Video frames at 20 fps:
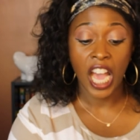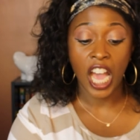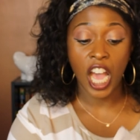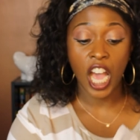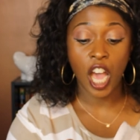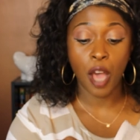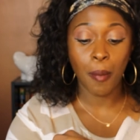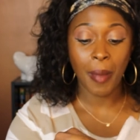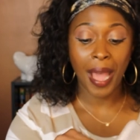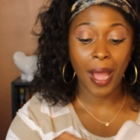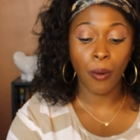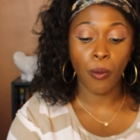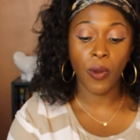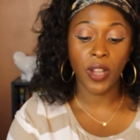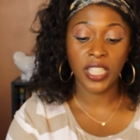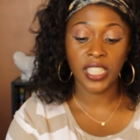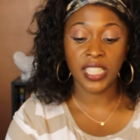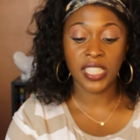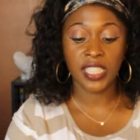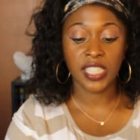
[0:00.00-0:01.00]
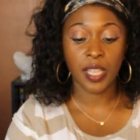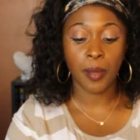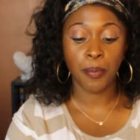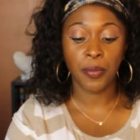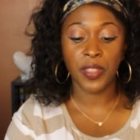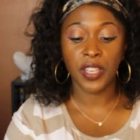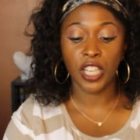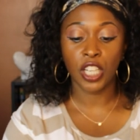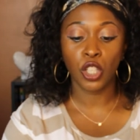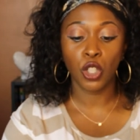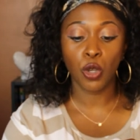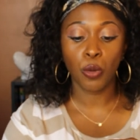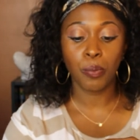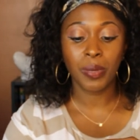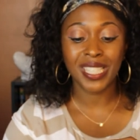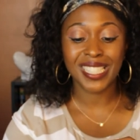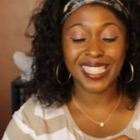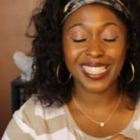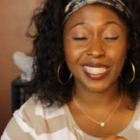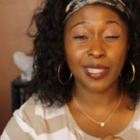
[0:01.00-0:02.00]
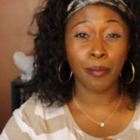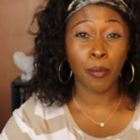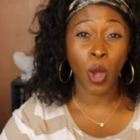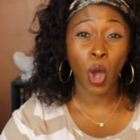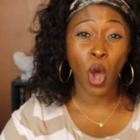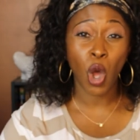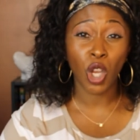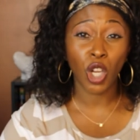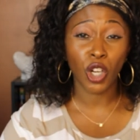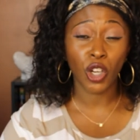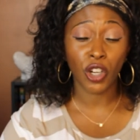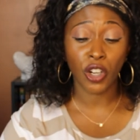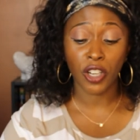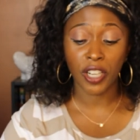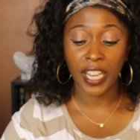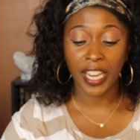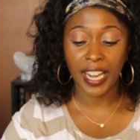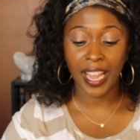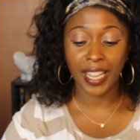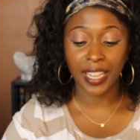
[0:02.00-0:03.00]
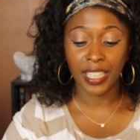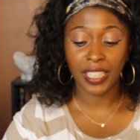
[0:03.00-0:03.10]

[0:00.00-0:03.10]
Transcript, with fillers: um, I wanted something a little bit smaller that I